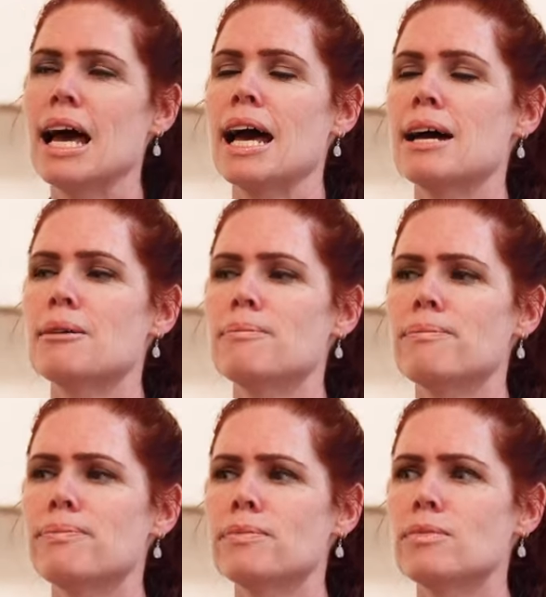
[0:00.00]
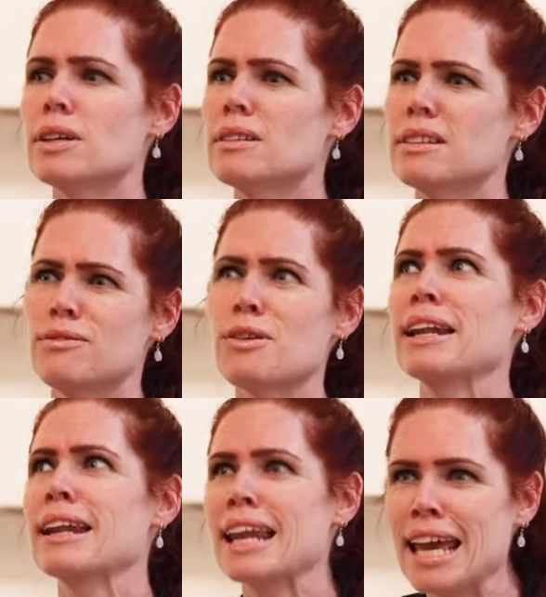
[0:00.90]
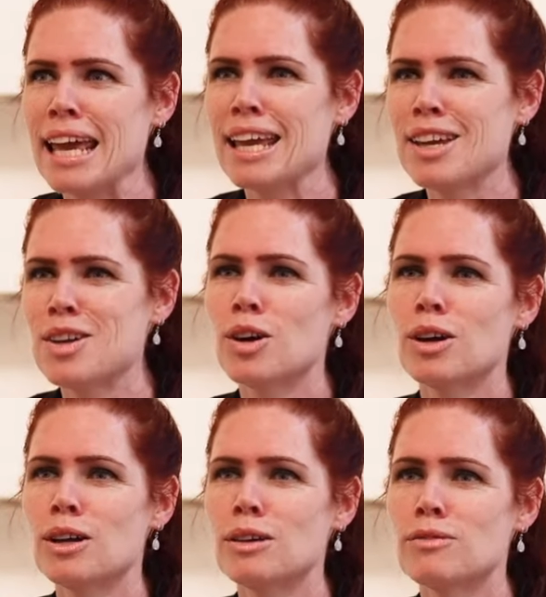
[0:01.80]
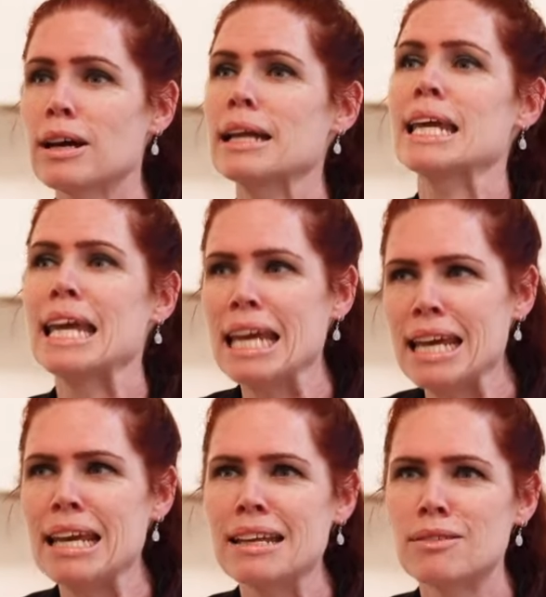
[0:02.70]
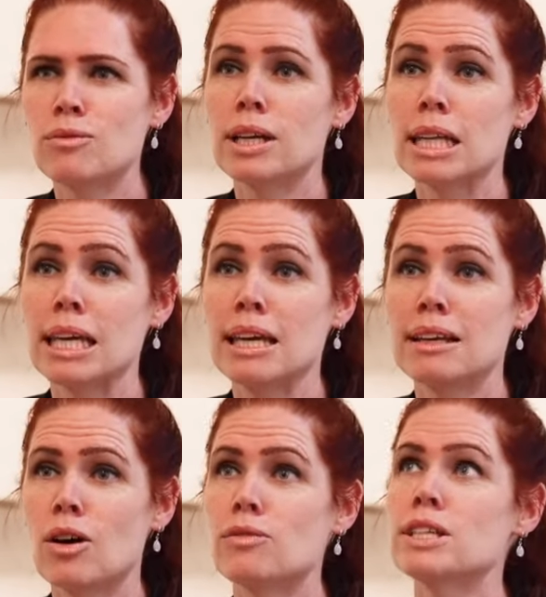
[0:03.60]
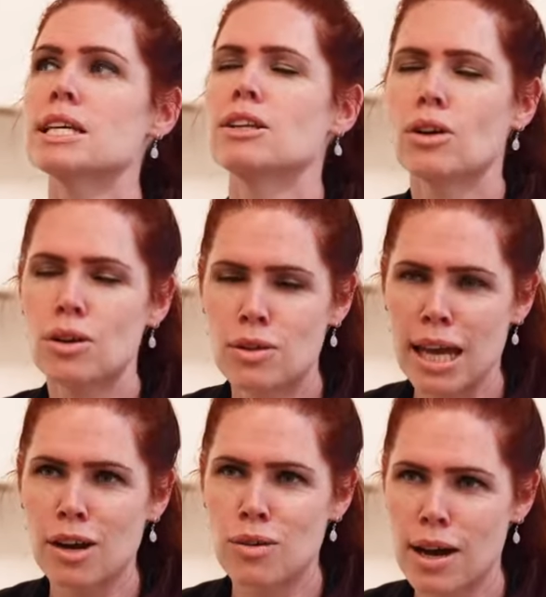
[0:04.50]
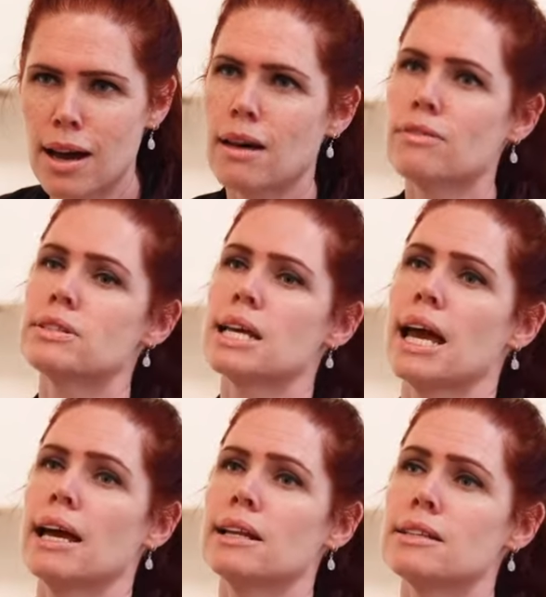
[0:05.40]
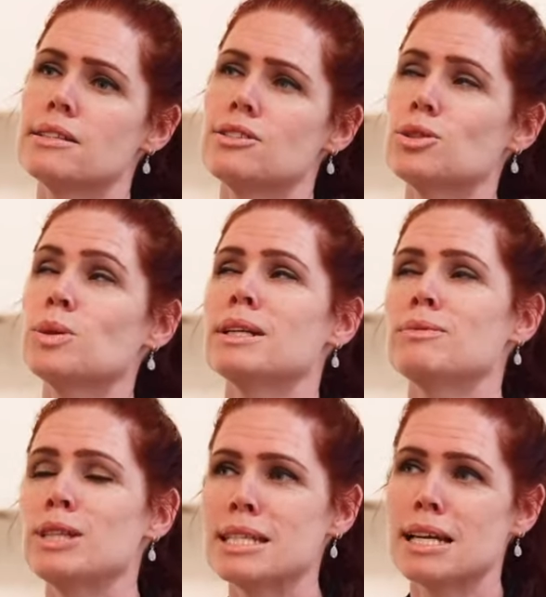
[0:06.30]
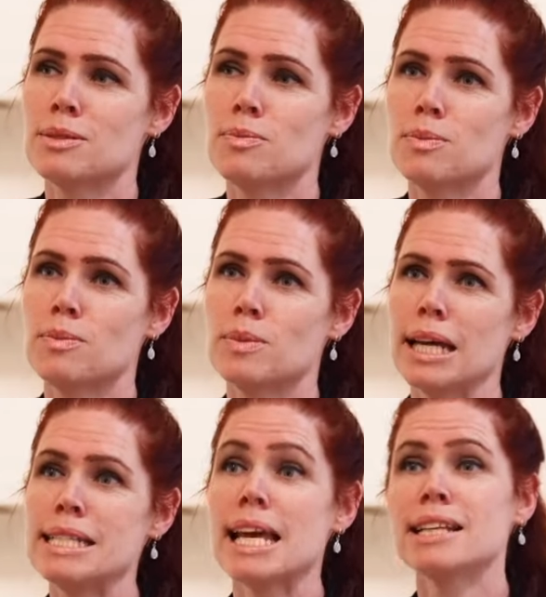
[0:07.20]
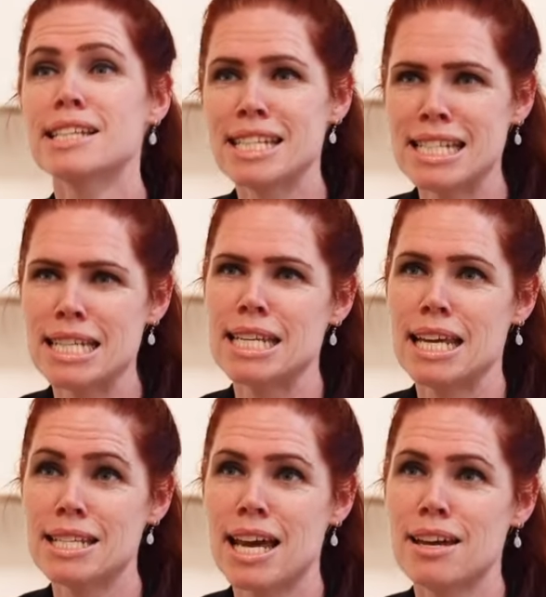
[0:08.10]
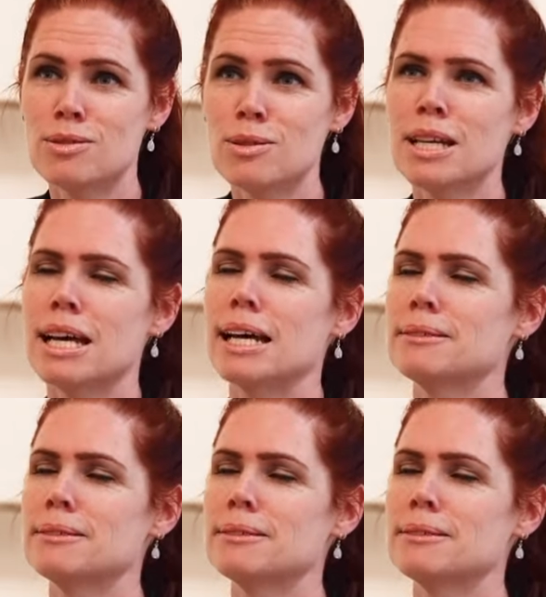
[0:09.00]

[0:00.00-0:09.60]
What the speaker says: But friendly, you know, funny, really obviously know their craft and do it with such attention to detail.